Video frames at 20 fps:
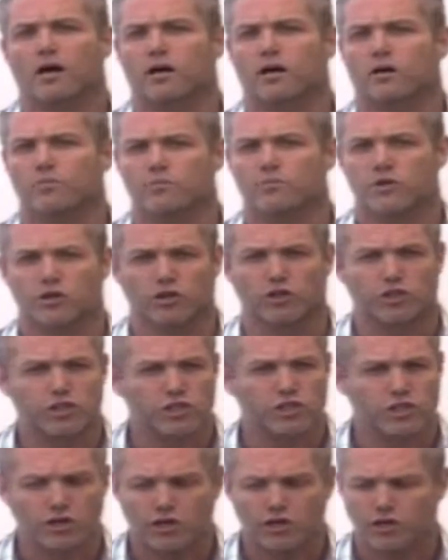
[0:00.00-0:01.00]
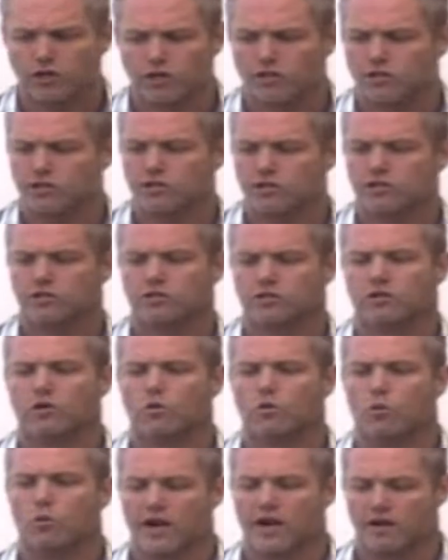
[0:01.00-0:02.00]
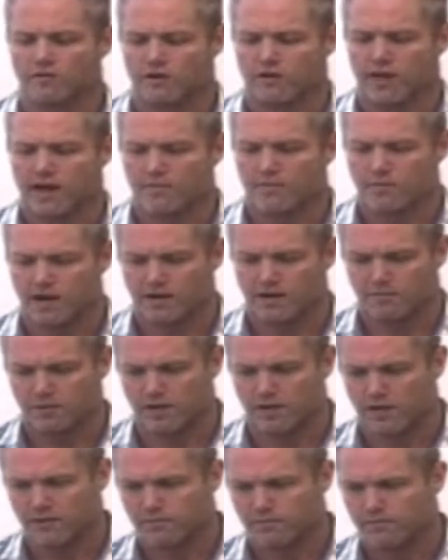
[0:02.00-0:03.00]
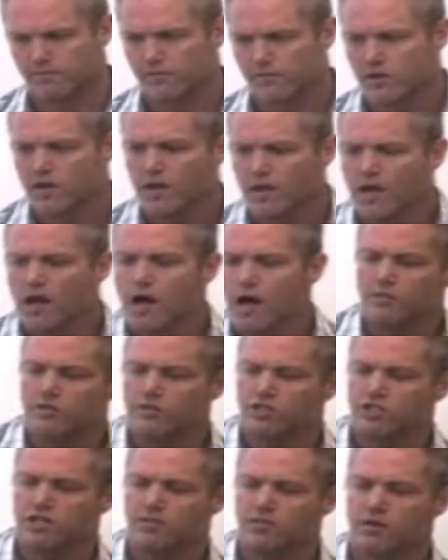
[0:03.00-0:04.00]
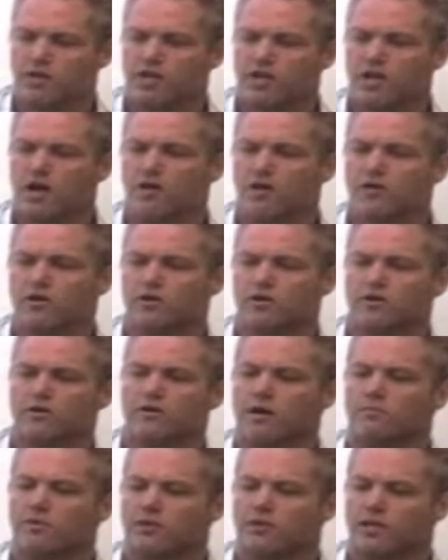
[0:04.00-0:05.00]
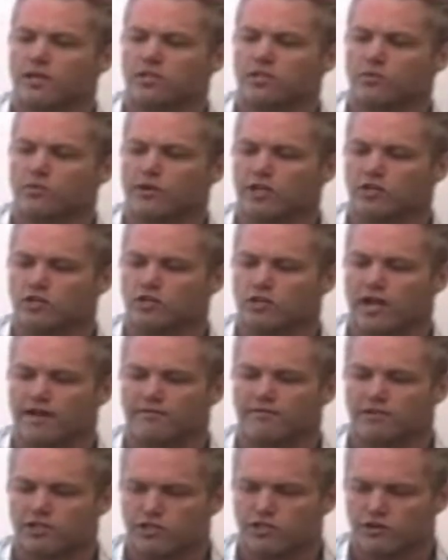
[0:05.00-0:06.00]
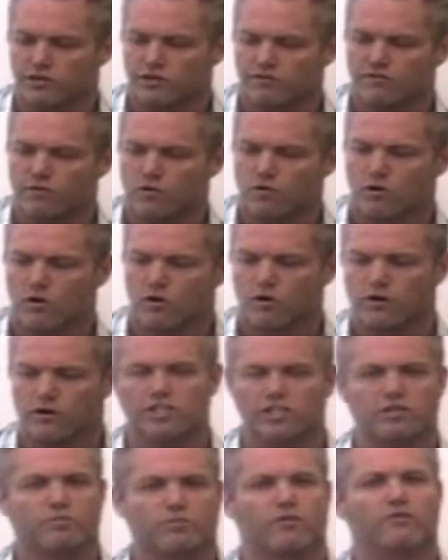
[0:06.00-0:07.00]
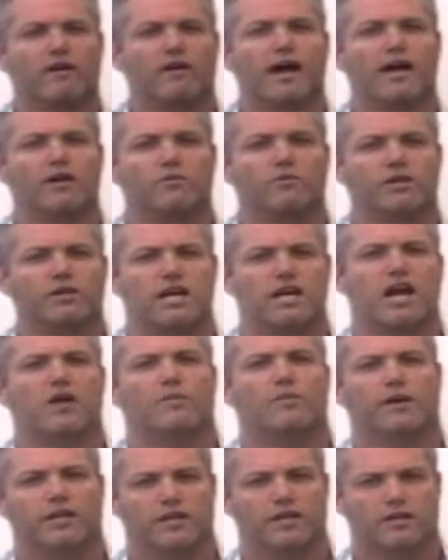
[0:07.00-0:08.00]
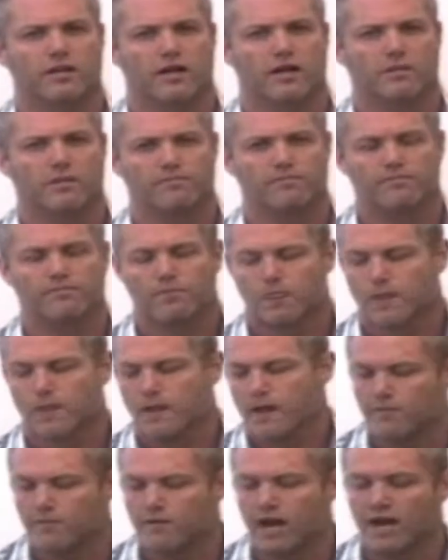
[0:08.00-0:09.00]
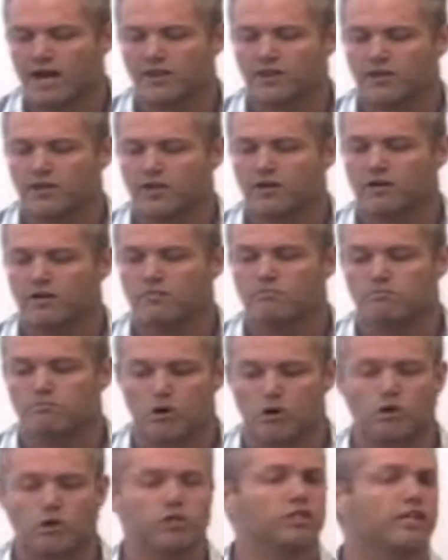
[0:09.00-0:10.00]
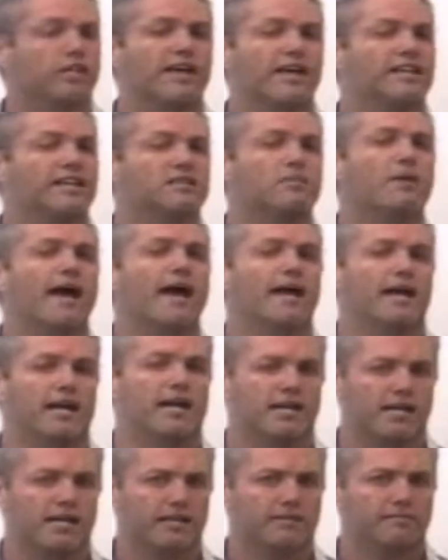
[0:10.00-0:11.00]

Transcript: your church, whatever that might be. Some of the other things that we use life insurance for is to provide retirement income. I think mostly that's a bad idea.